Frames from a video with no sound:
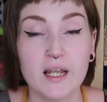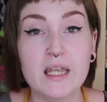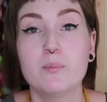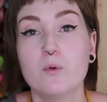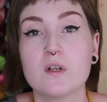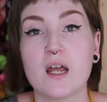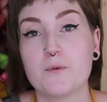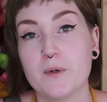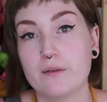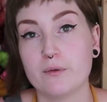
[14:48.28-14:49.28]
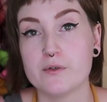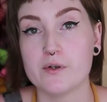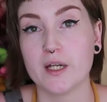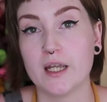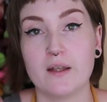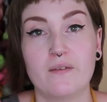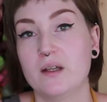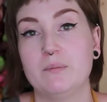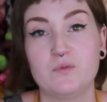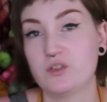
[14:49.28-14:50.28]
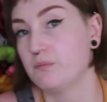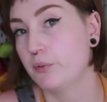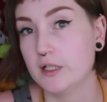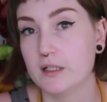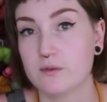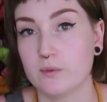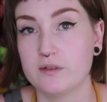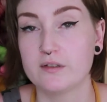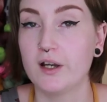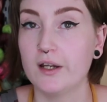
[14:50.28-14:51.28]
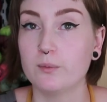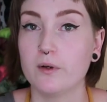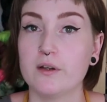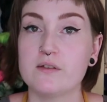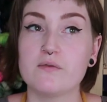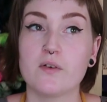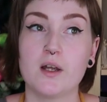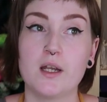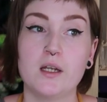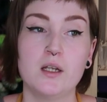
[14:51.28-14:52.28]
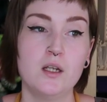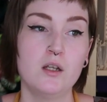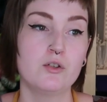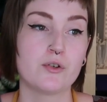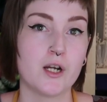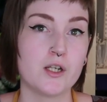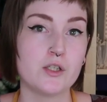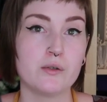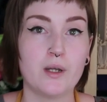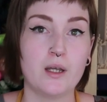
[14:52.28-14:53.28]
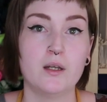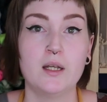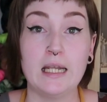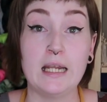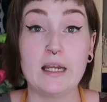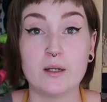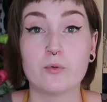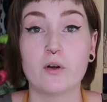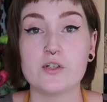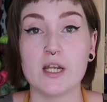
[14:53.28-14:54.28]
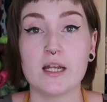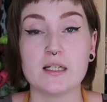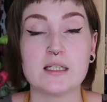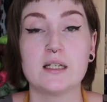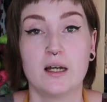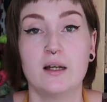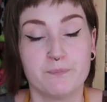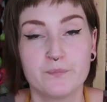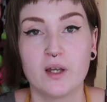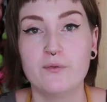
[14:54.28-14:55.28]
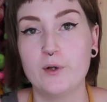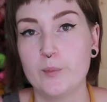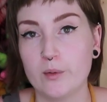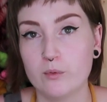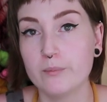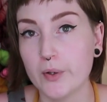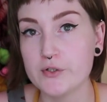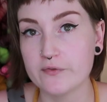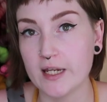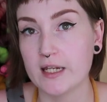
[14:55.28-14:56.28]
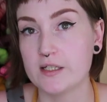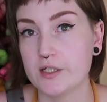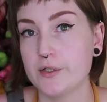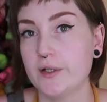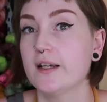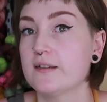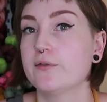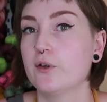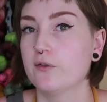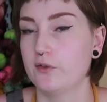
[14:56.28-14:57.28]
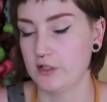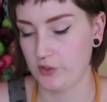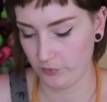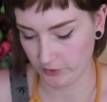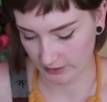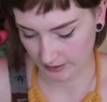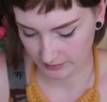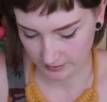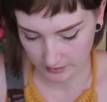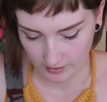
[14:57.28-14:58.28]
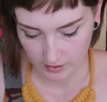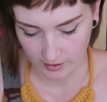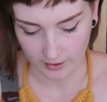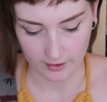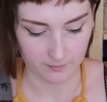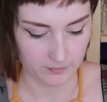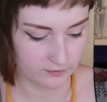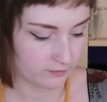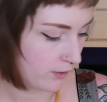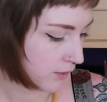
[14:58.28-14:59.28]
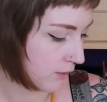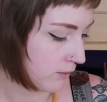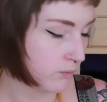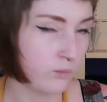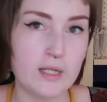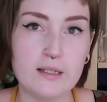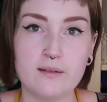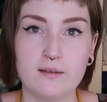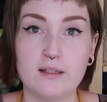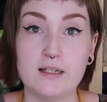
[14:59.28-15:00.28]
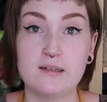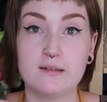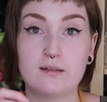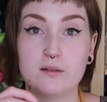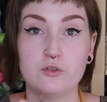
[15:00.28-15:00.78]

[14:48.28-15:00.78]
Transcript: get bored halfway through doing it and then just put it to one side. Whereas if I try and do it in a project, I feel a bit more motivated to do it because I've got to finish the project. So with this